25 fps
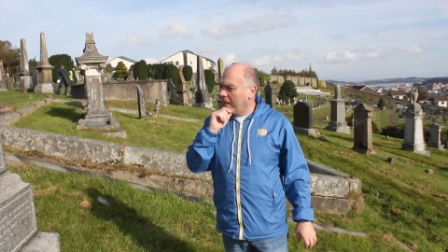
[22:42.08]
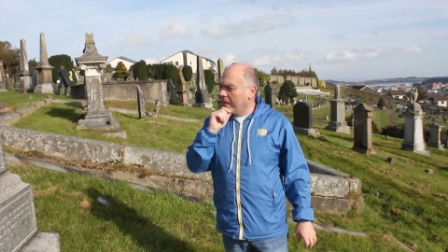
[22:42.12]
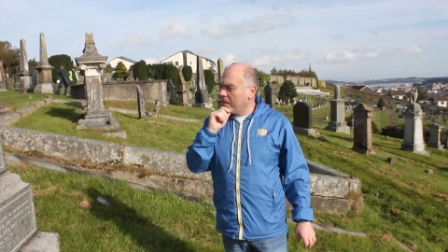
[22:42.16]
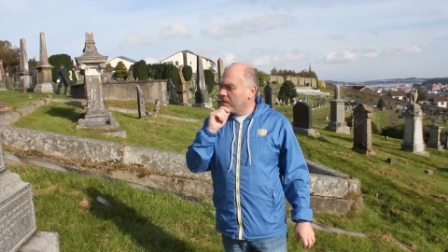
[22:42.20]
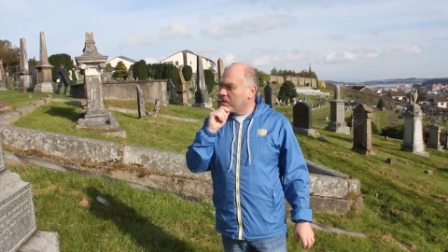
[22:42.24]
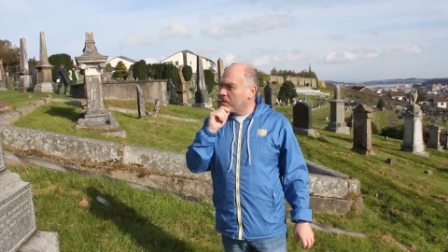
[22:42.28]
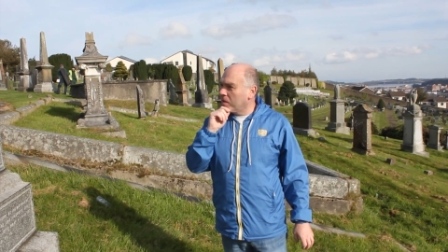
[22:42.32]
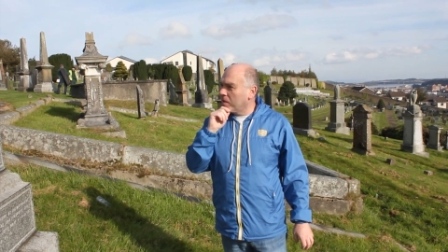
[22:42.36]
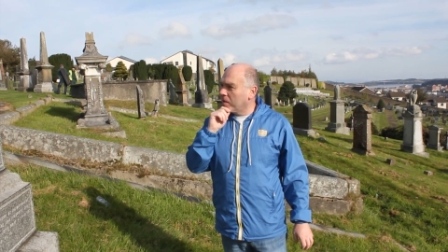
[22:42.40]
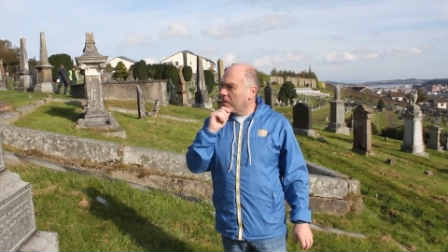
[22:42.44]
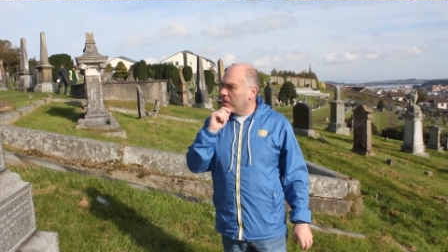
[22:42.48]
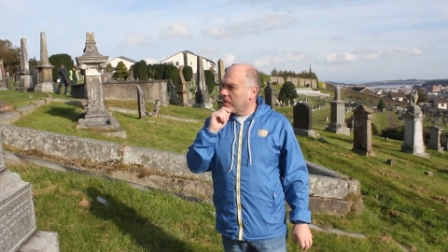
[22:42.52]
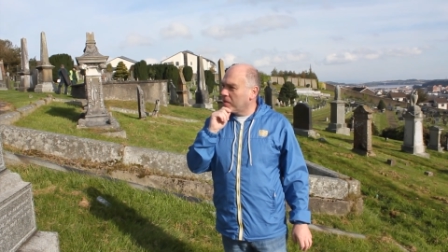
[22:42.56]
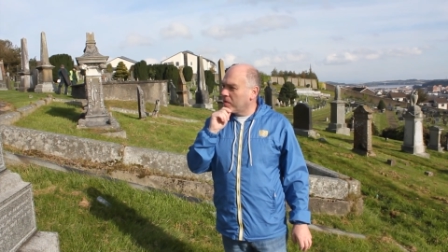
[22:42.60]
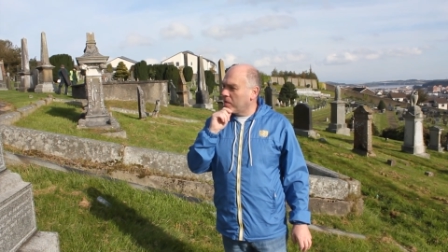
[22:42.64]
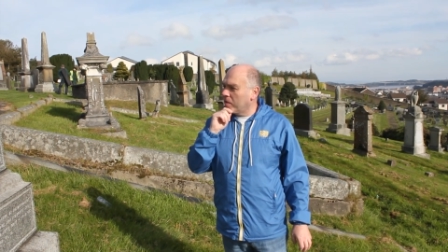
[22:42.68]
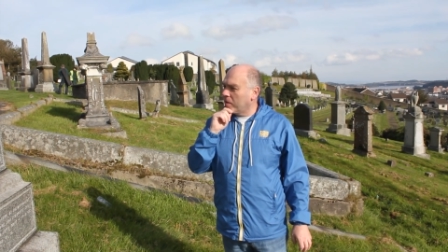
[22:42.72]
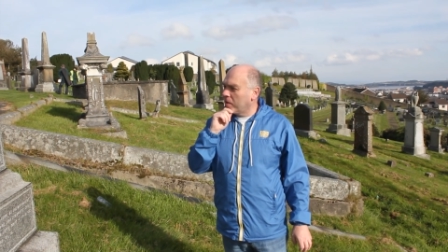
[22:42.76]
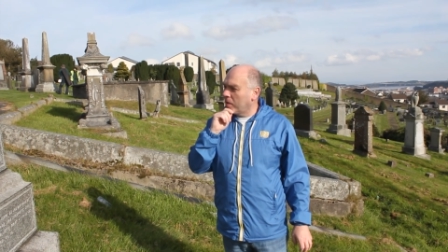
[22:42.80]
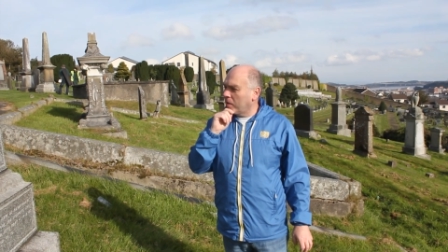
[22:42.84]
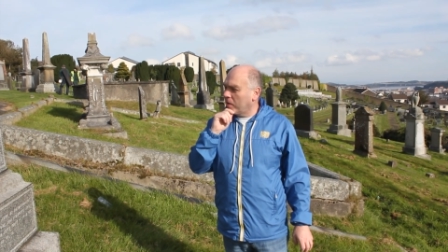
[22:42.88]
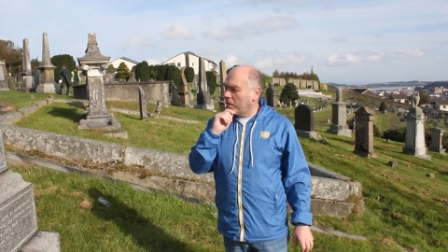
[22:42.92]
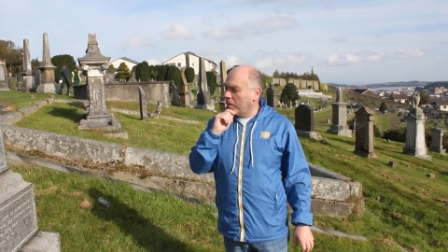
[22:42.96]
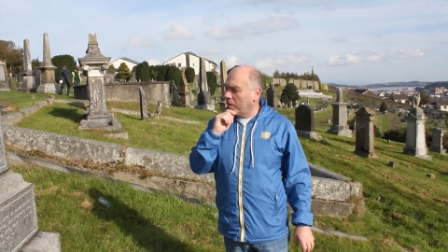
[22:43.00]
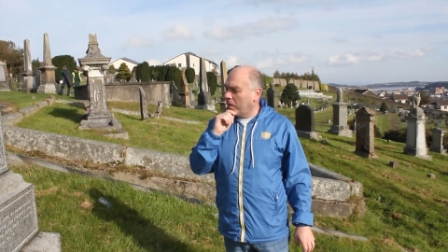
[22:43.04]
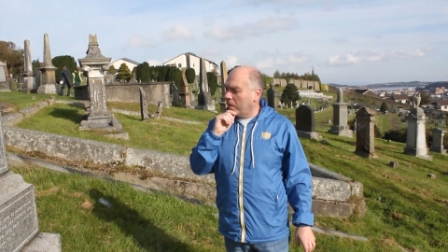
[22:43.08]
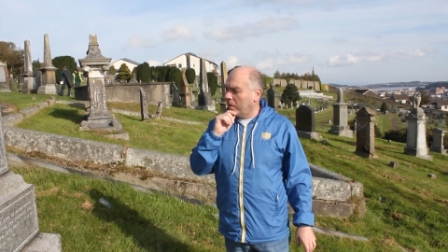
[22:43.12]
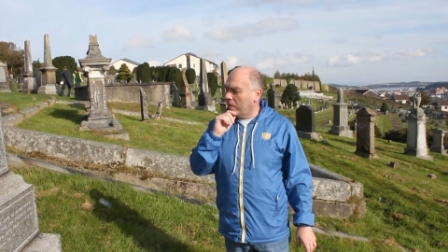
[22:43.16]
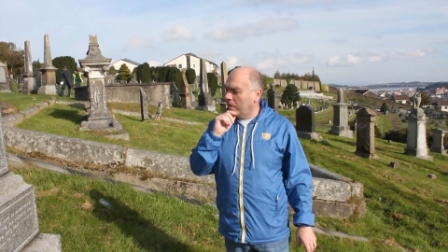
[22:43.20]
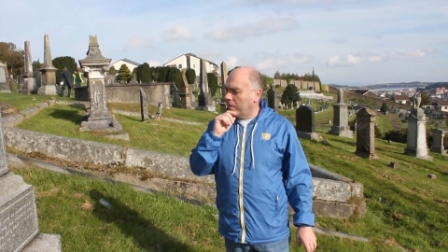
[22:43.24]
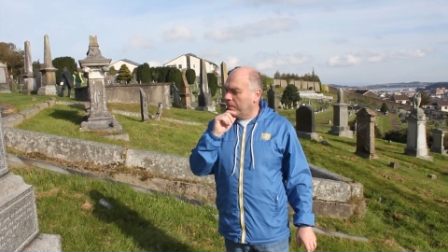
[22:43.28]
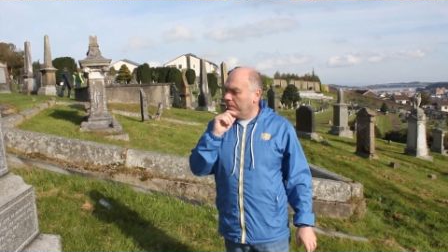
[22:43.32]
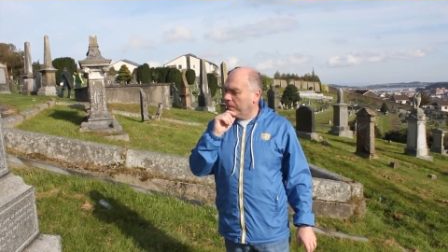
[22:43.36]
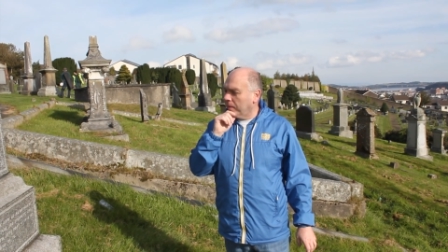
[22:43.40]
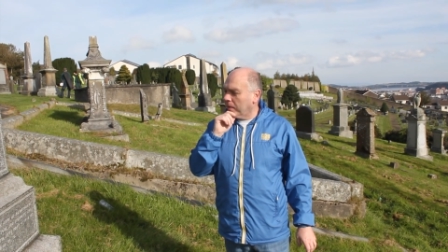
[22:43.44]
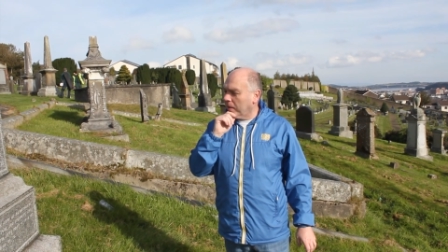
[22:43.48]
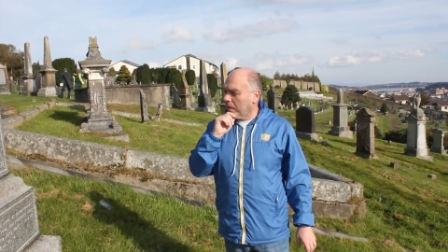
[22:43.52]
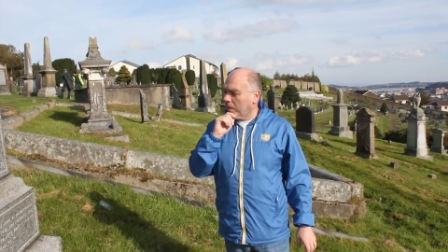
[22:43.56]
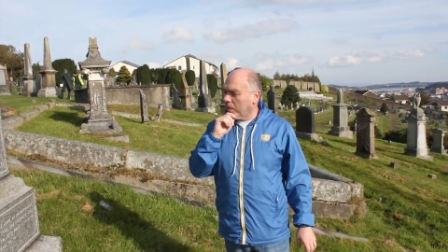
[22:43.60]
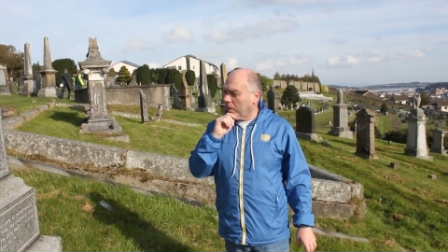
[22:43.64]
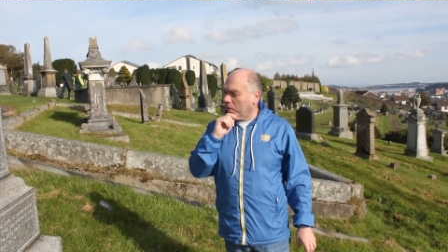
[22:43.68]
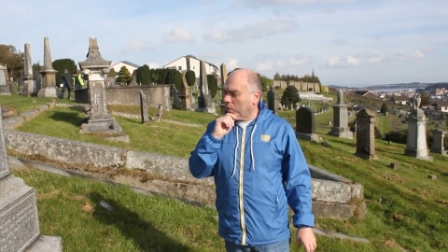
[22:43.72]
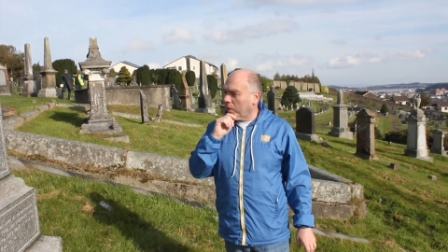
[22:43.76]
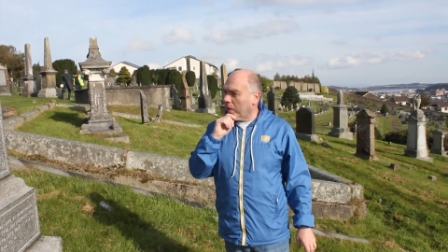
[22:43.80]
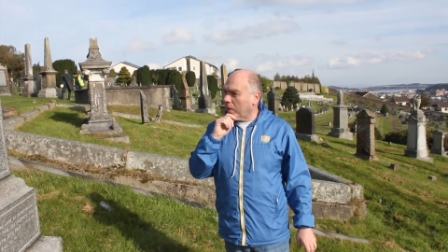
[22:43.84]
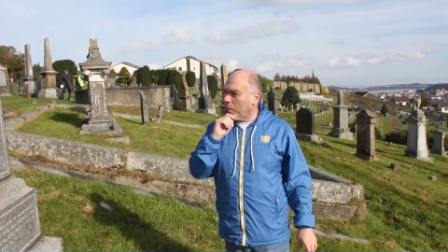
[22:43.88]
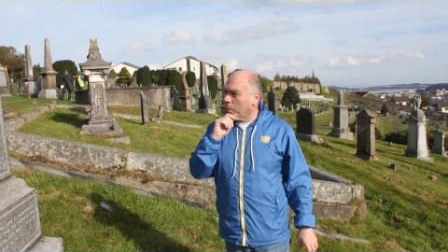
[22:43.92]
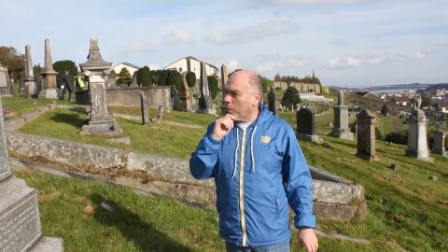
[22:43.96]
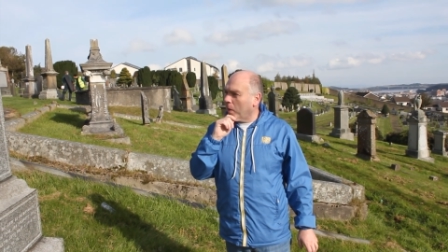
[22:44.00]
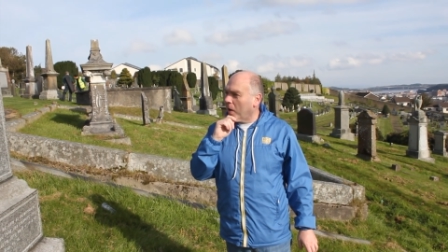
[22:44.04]
during the
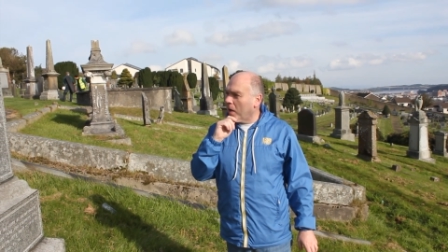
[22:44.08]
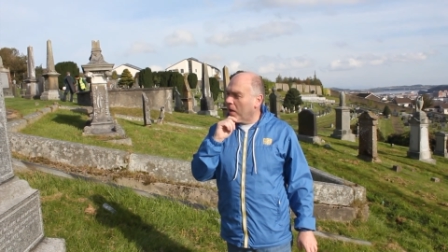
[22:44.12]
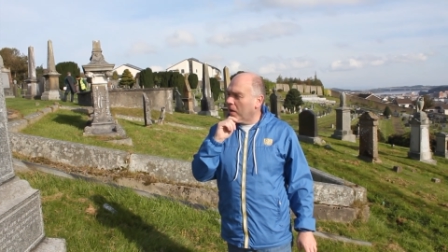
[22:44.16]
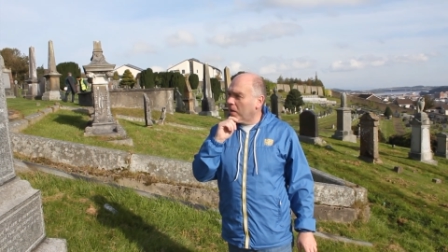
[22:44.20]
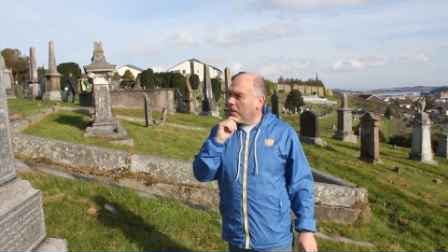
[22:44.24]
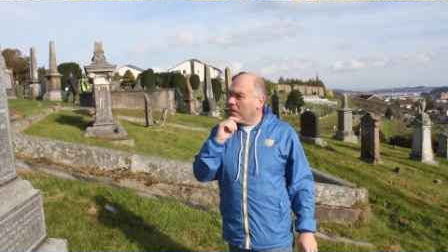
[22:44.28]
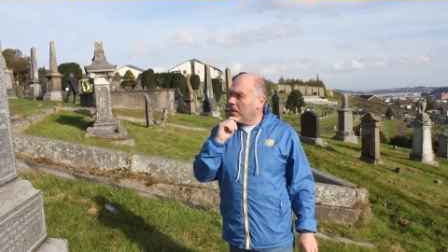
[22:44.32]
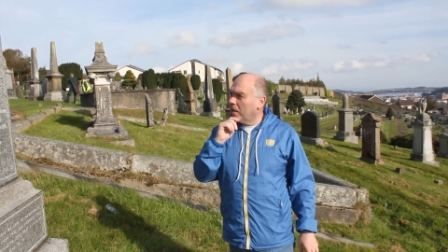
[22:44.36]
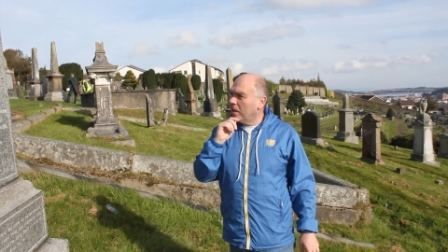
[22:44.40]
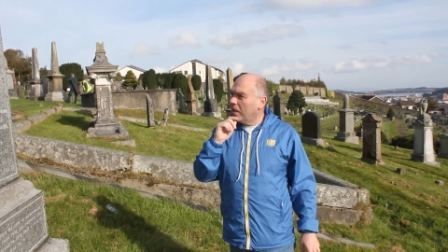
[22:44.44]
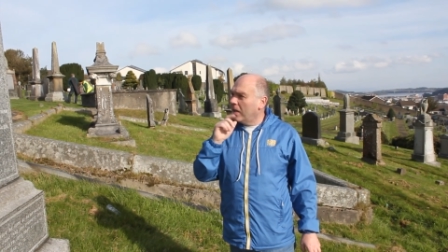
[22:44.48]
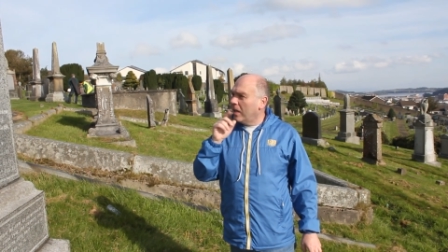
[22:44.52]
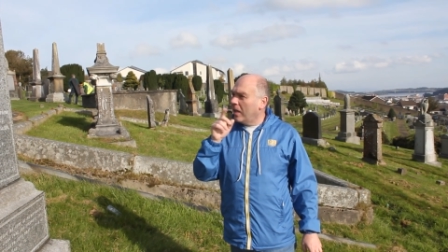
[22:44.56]
Great War,